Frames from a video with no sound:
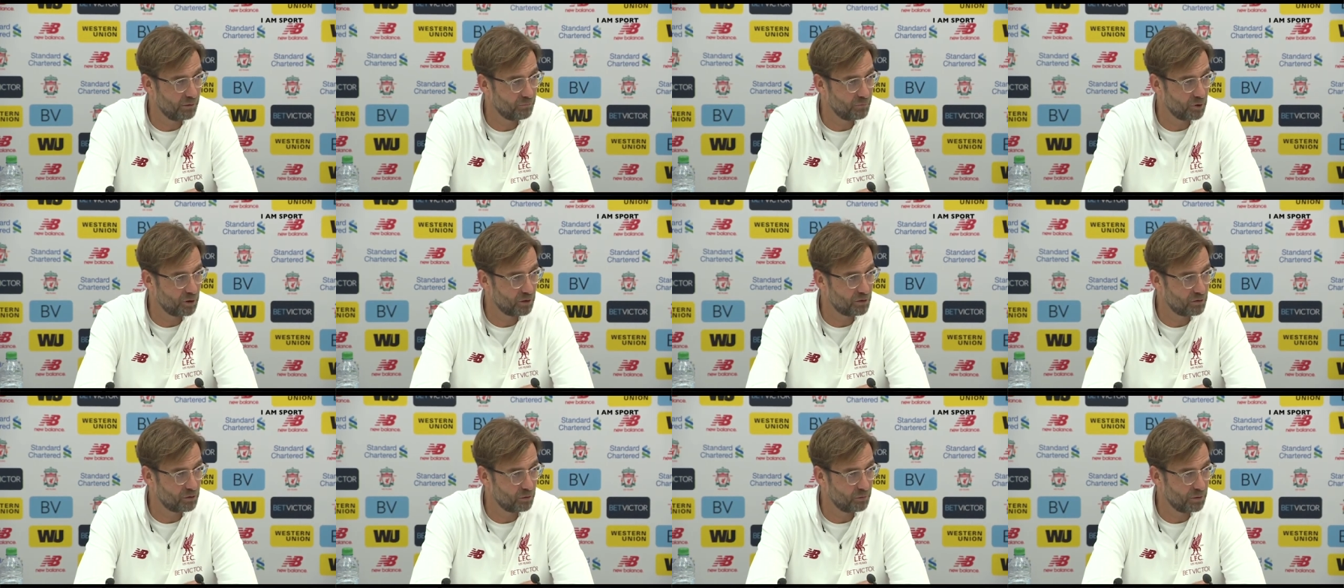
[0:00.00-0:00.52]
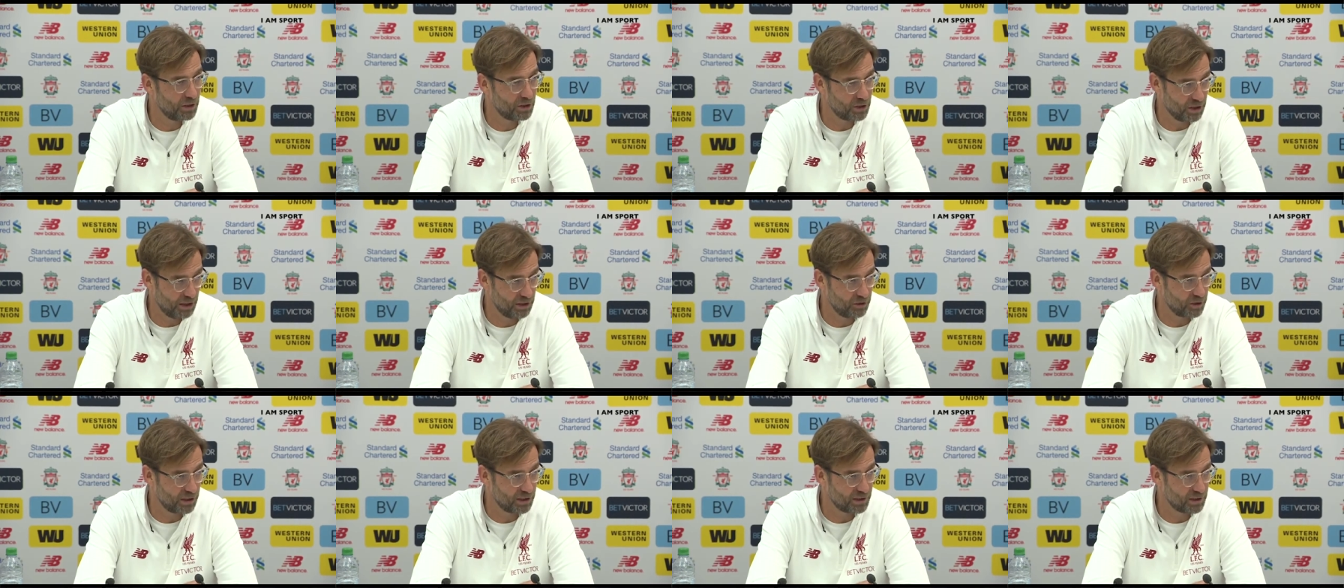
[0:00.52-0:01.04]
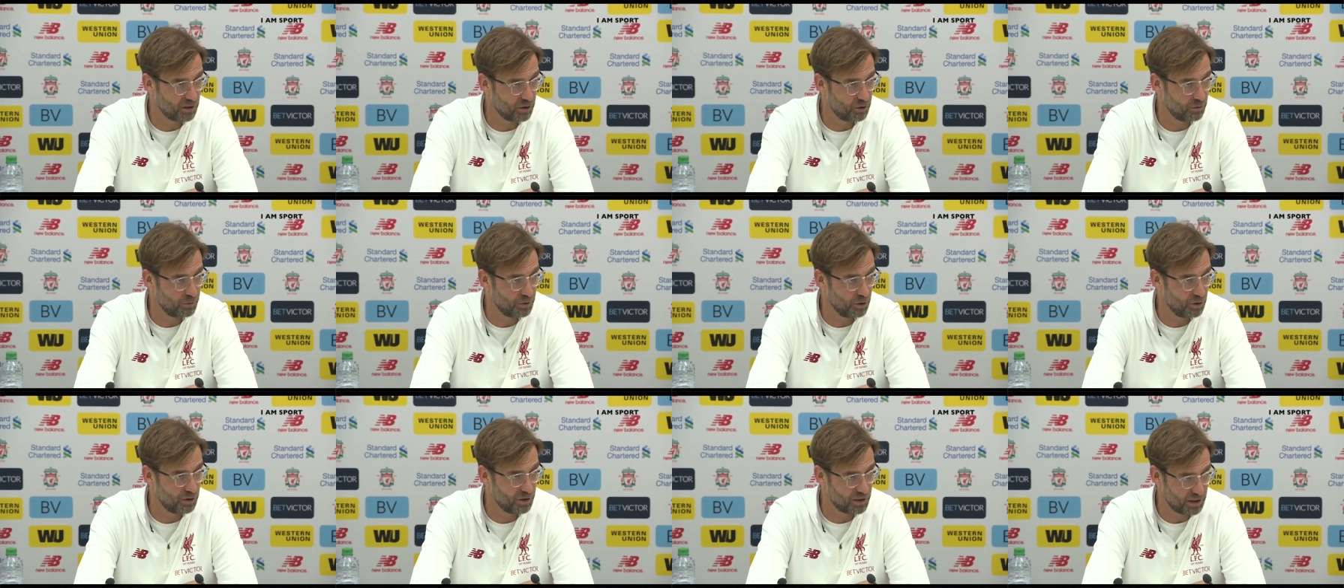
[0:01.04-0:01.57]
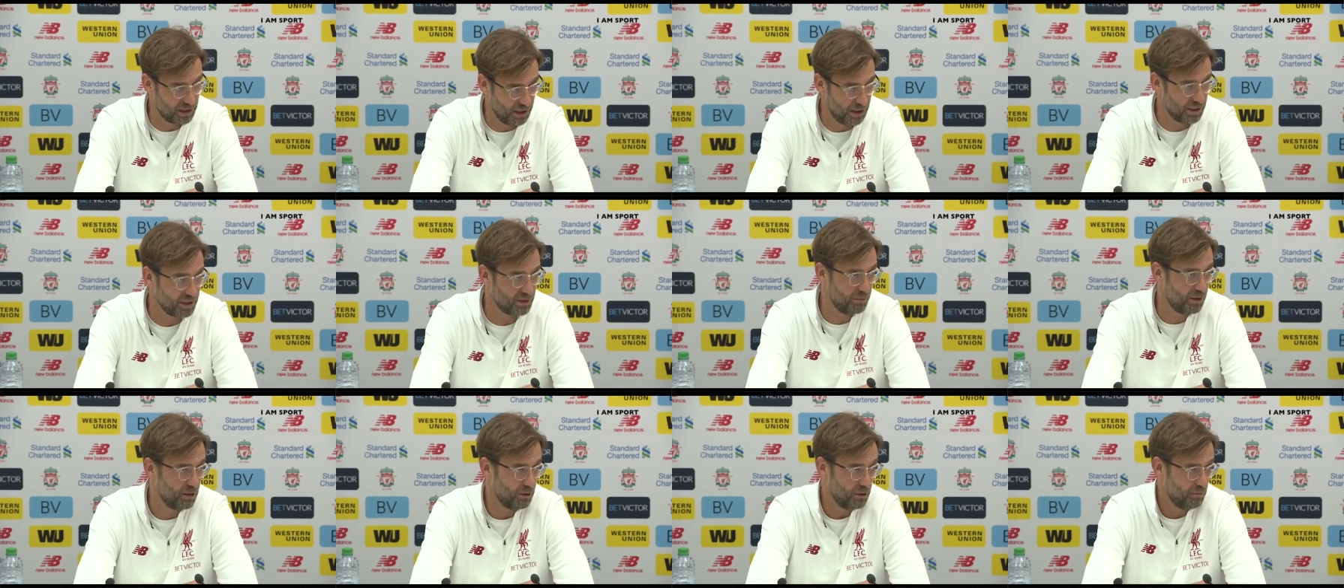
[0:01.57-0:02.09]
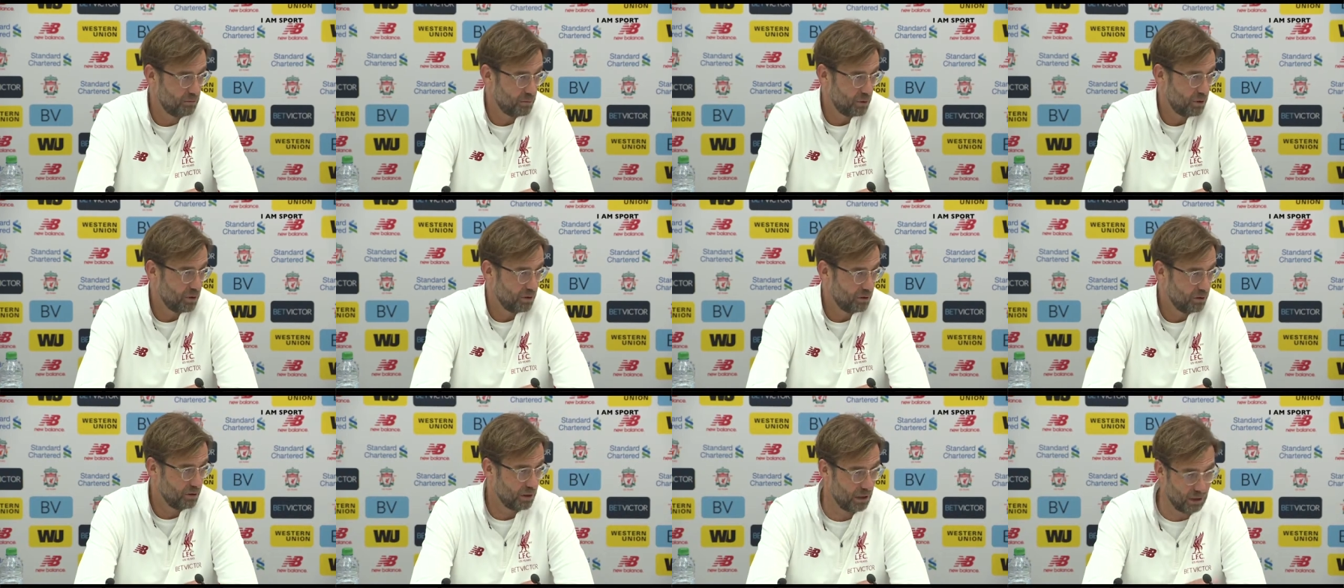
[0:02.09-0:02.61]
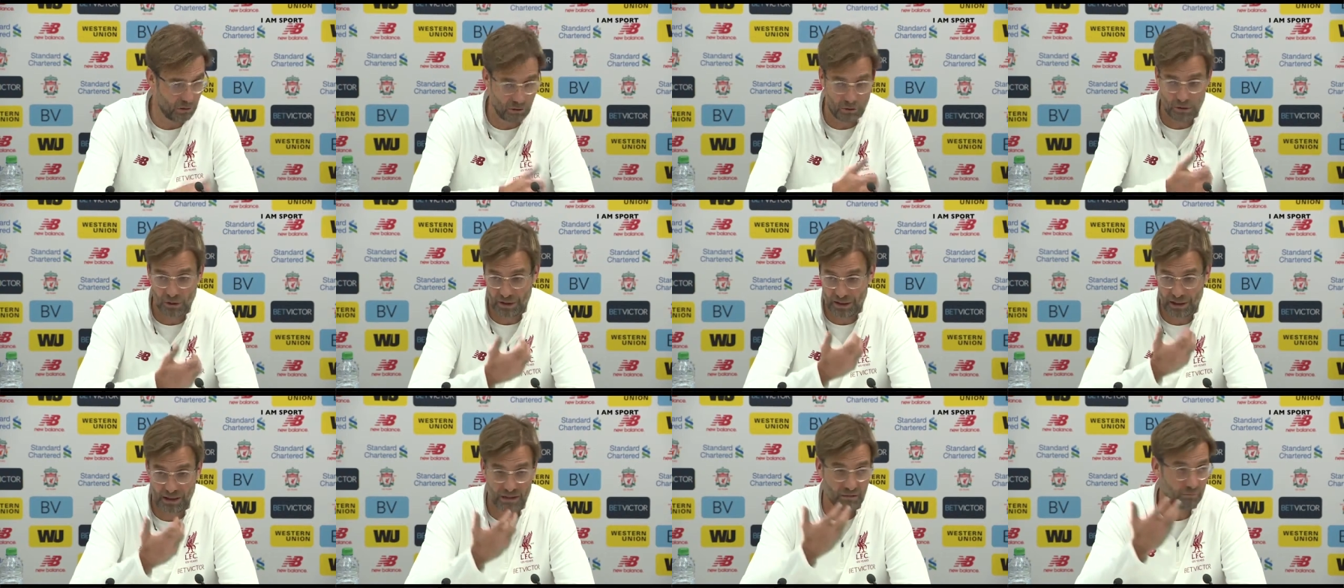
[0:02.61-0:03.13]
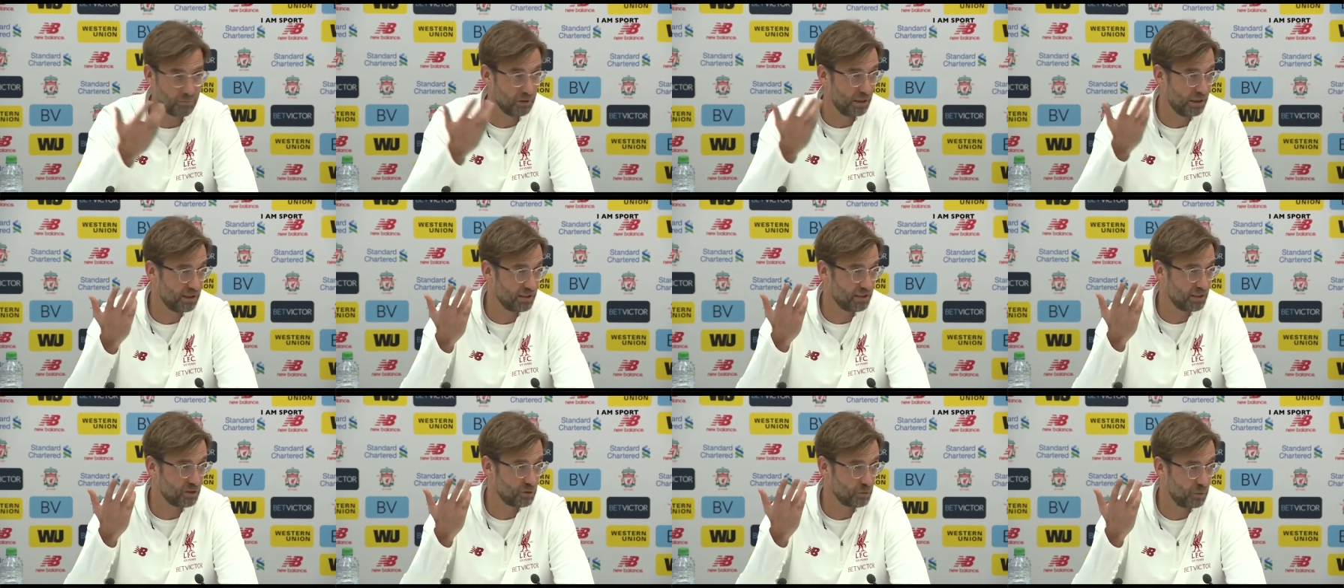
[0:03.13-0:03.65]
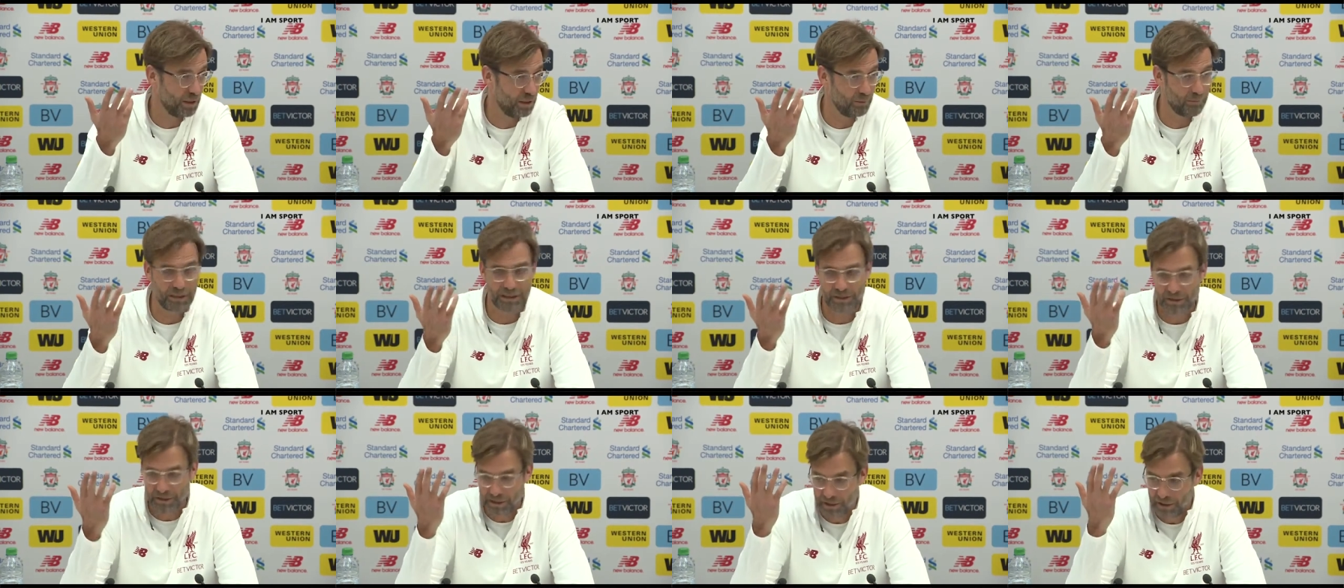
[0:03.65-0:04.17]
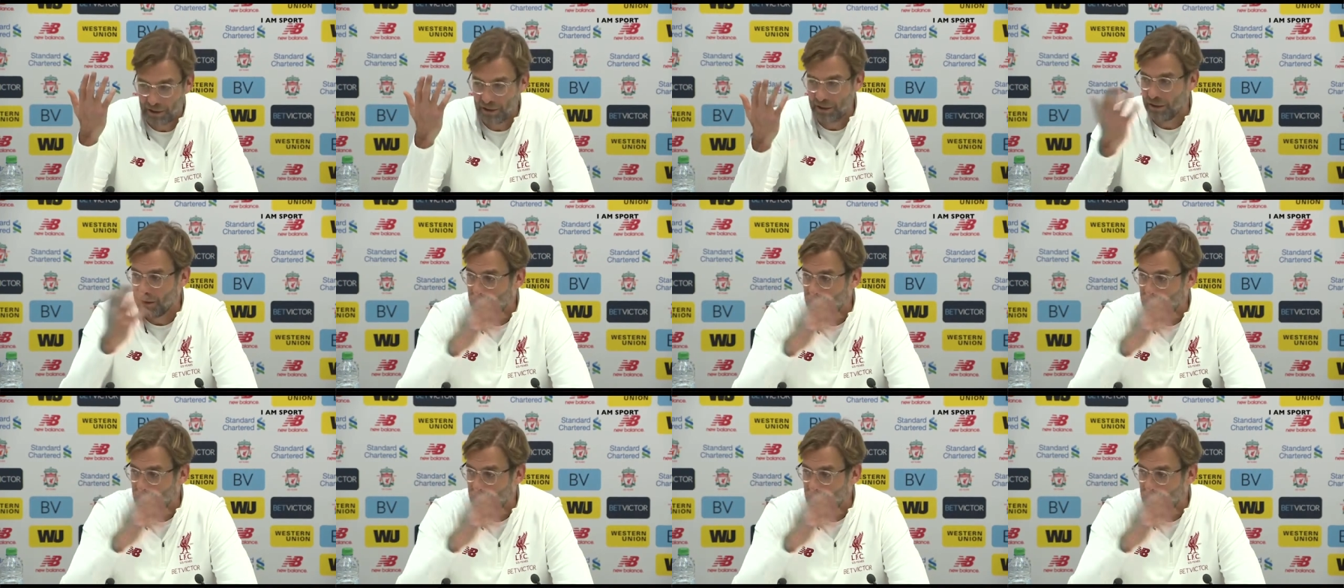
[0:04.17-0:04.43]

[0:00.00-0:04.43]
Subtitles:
I'm not too much interested, to be honest. He is very important, how all the other players as well, but